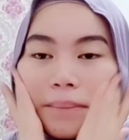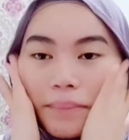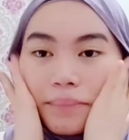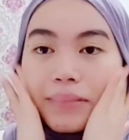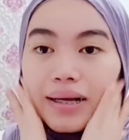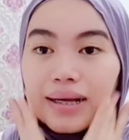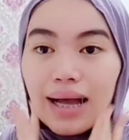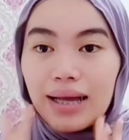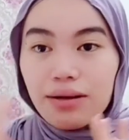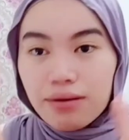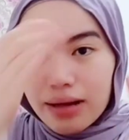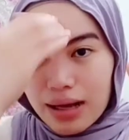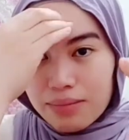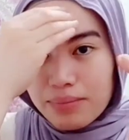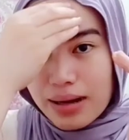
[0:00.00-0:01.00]
magkano
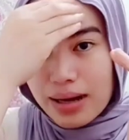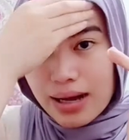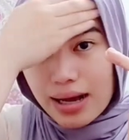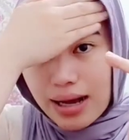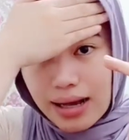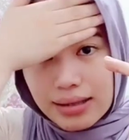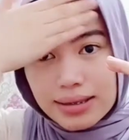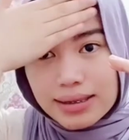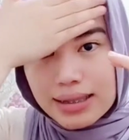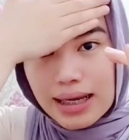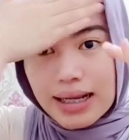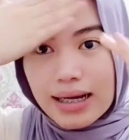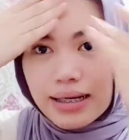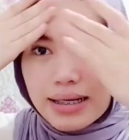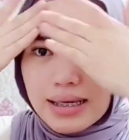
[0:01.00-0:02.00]
nga ba ang
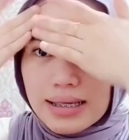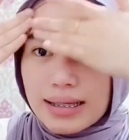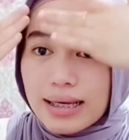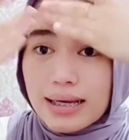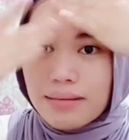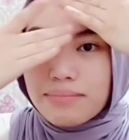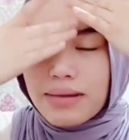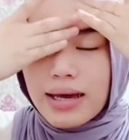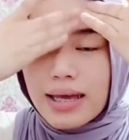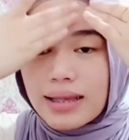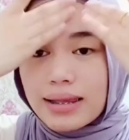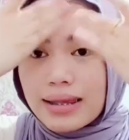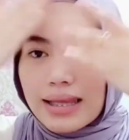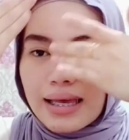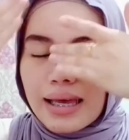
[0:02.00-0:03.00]
salary ng
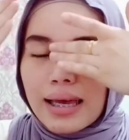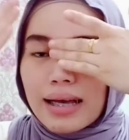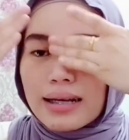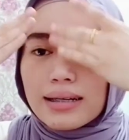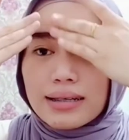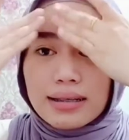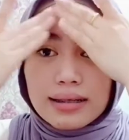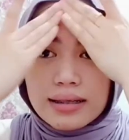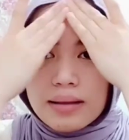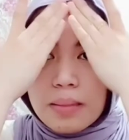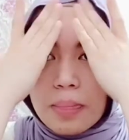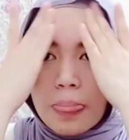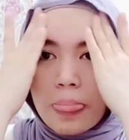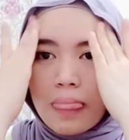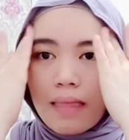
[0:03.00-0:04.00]
MedTech?
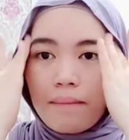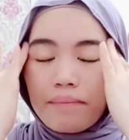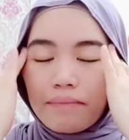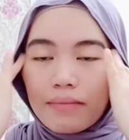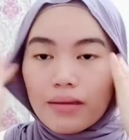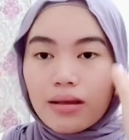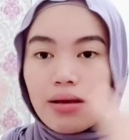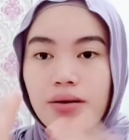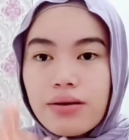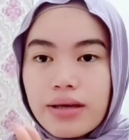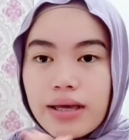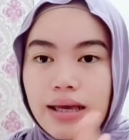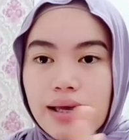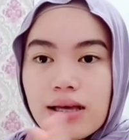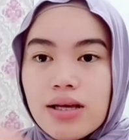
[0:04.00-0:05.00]

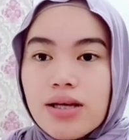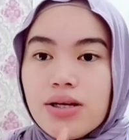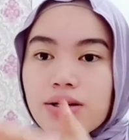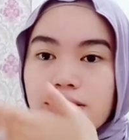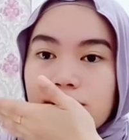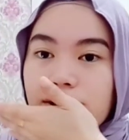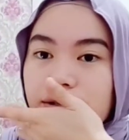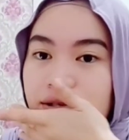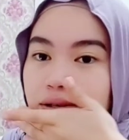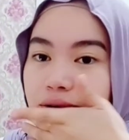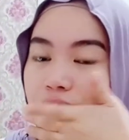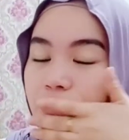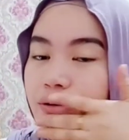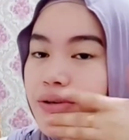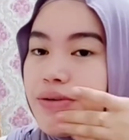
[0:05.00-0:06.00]
Okay,
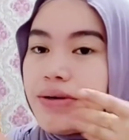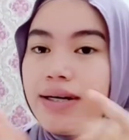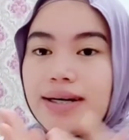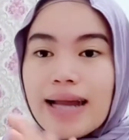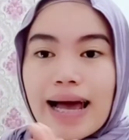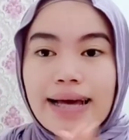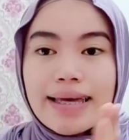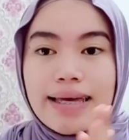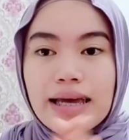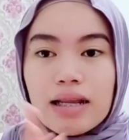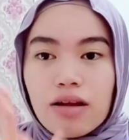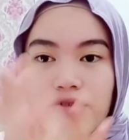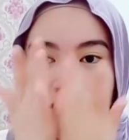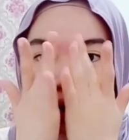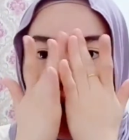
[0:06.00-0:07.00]
so you are lucky
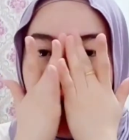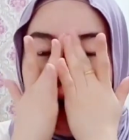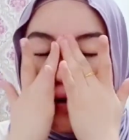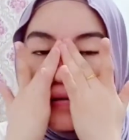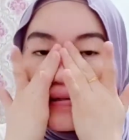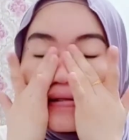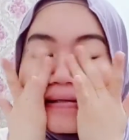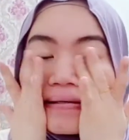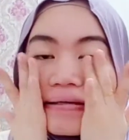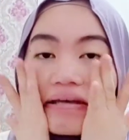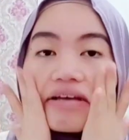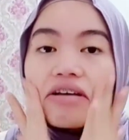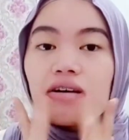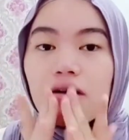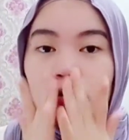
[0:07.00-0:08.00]
enough guys
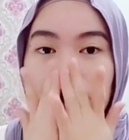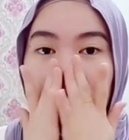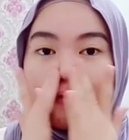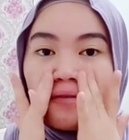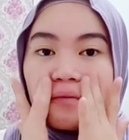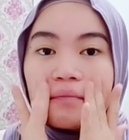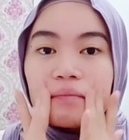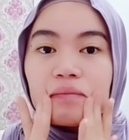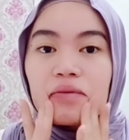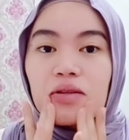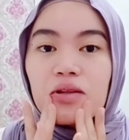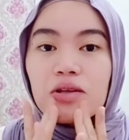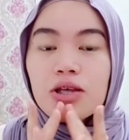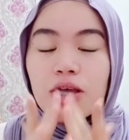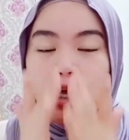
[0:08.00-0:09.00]

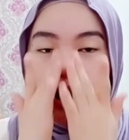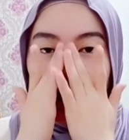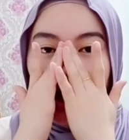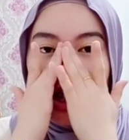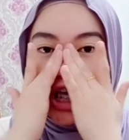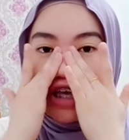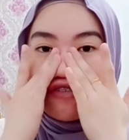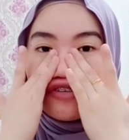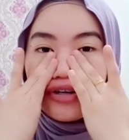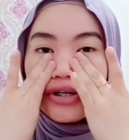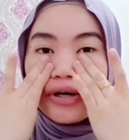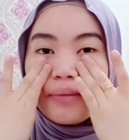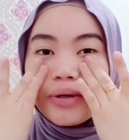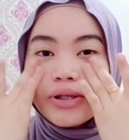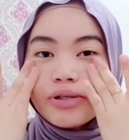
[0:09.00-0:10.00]
if you're
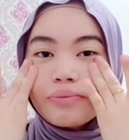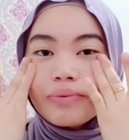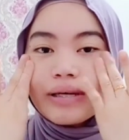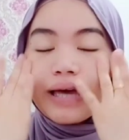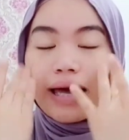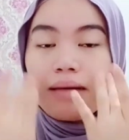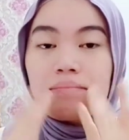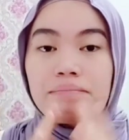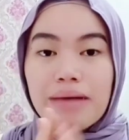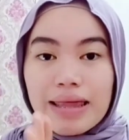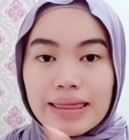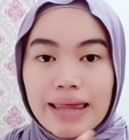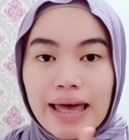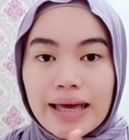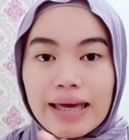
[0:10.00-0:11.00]
going to be a
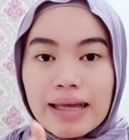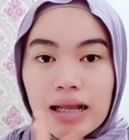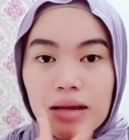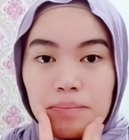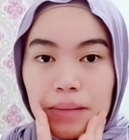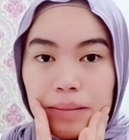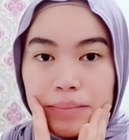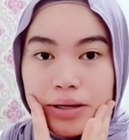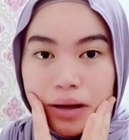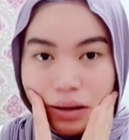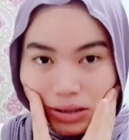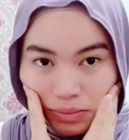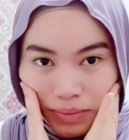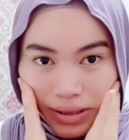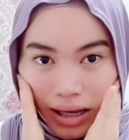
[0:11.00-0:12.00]
MedTech in a public
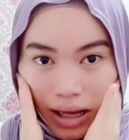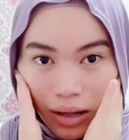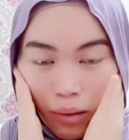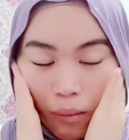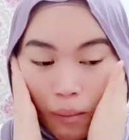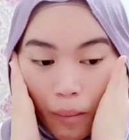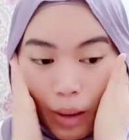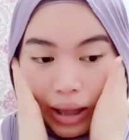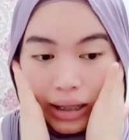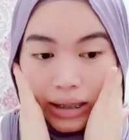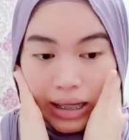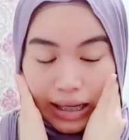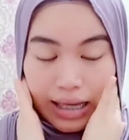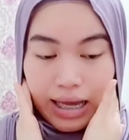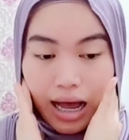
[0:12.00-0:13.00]
hospital. Well,
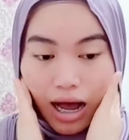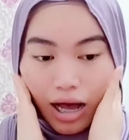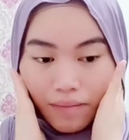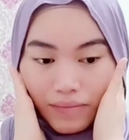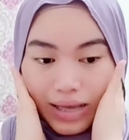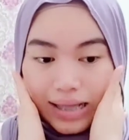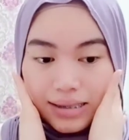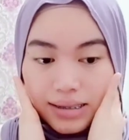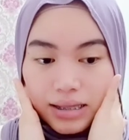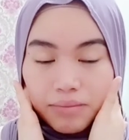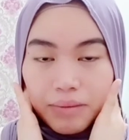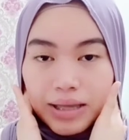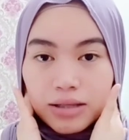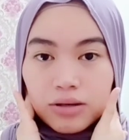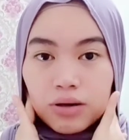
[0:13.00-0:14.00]
that's the
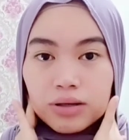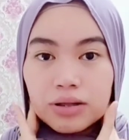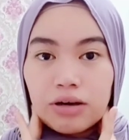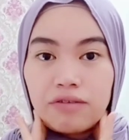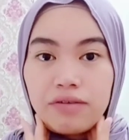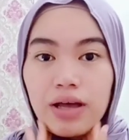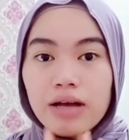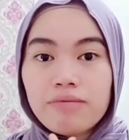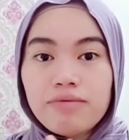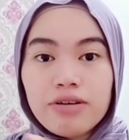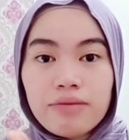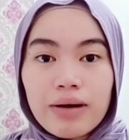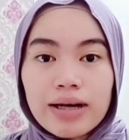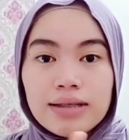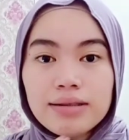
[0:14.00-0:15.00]
main goal of
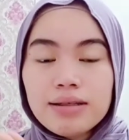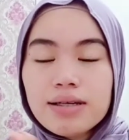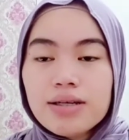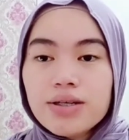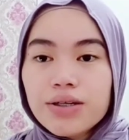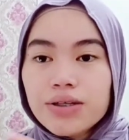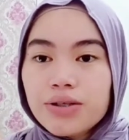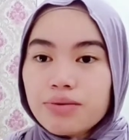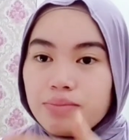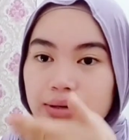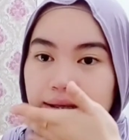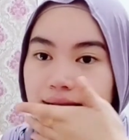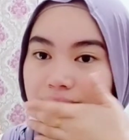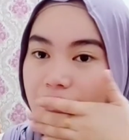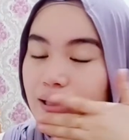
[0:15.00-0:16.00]
everyone, to be
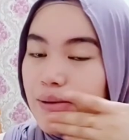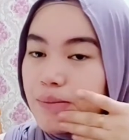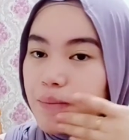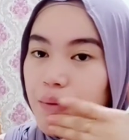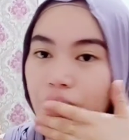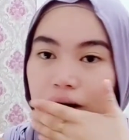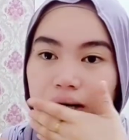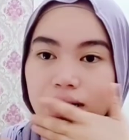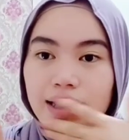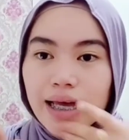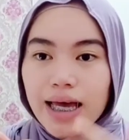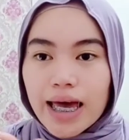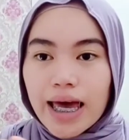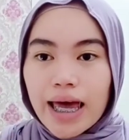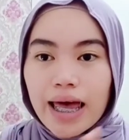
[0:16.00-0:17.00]
stable
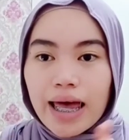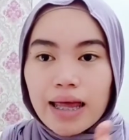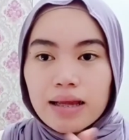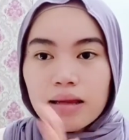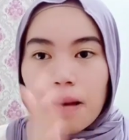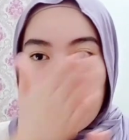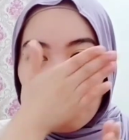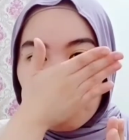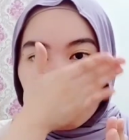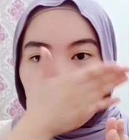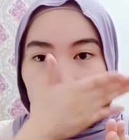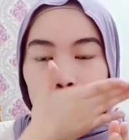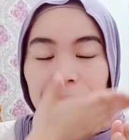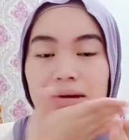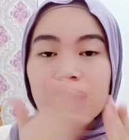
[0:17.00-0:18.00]
and
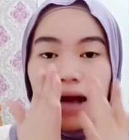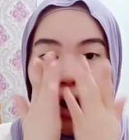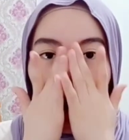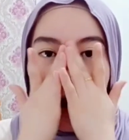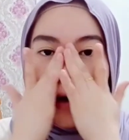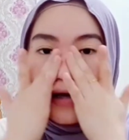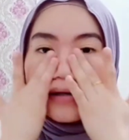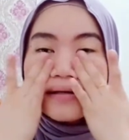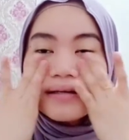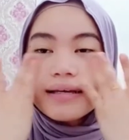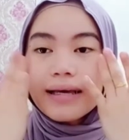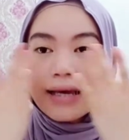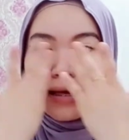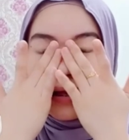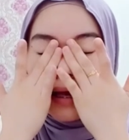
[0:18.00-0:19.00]
be hired
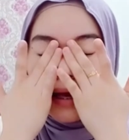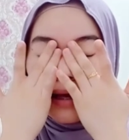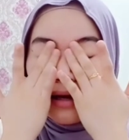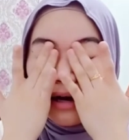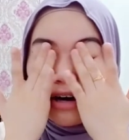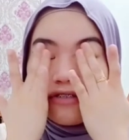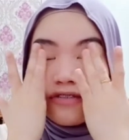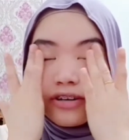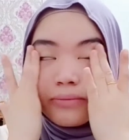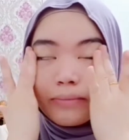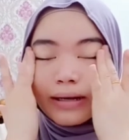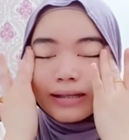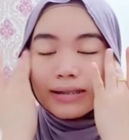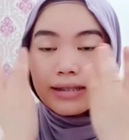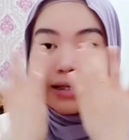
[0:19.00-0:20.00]
in a
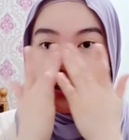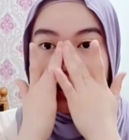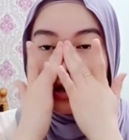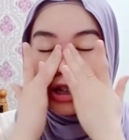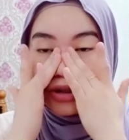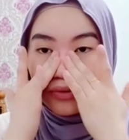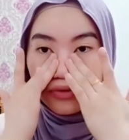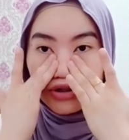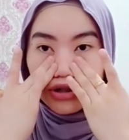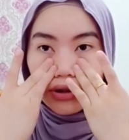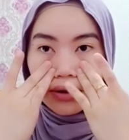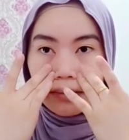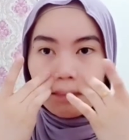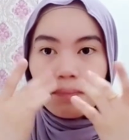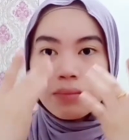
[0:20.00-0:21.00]
government institution.
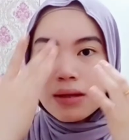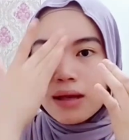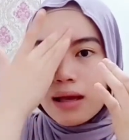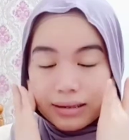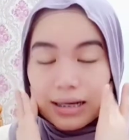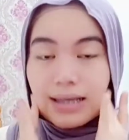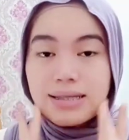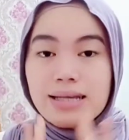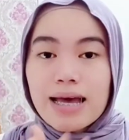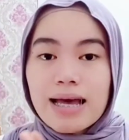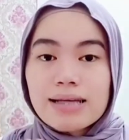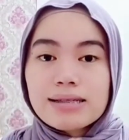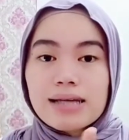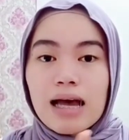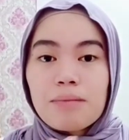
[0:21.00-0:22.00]
Kasi
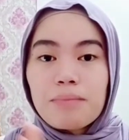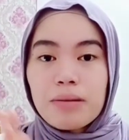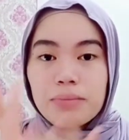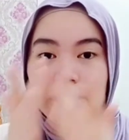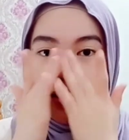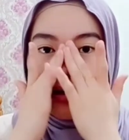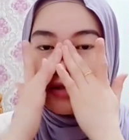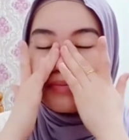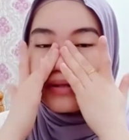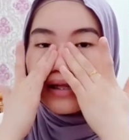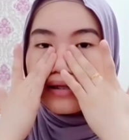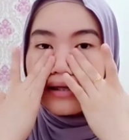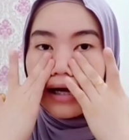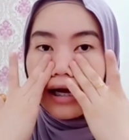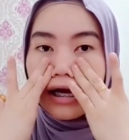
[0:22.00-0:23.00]
sa public
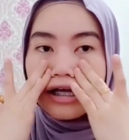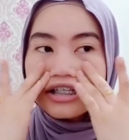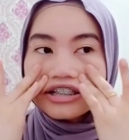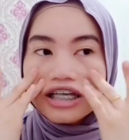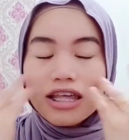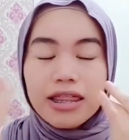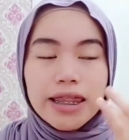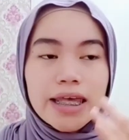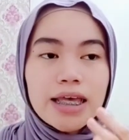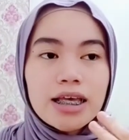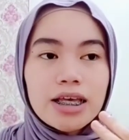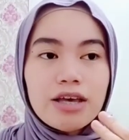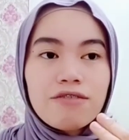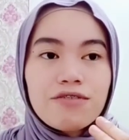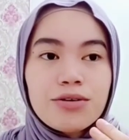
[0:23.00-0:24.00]
hospital guys, I think
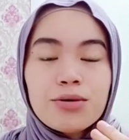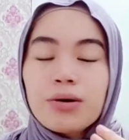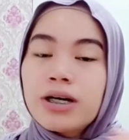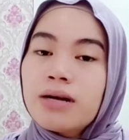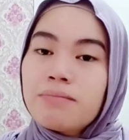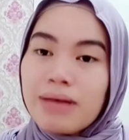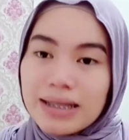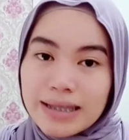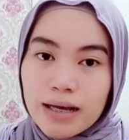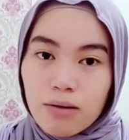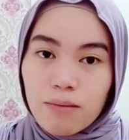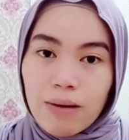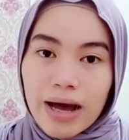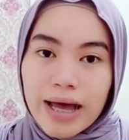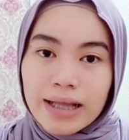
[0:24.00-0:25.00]
if you are a MedTech
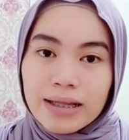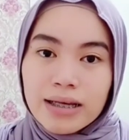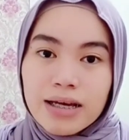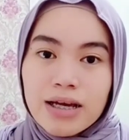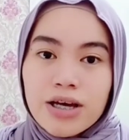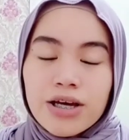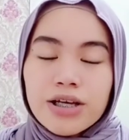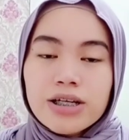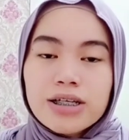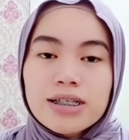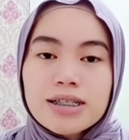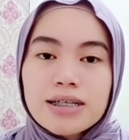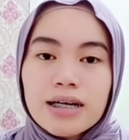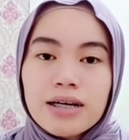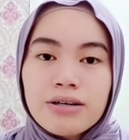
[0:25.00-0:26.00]
one, your
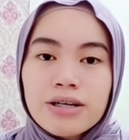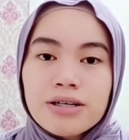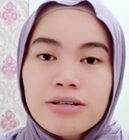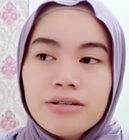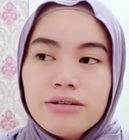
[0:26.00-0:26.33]
salary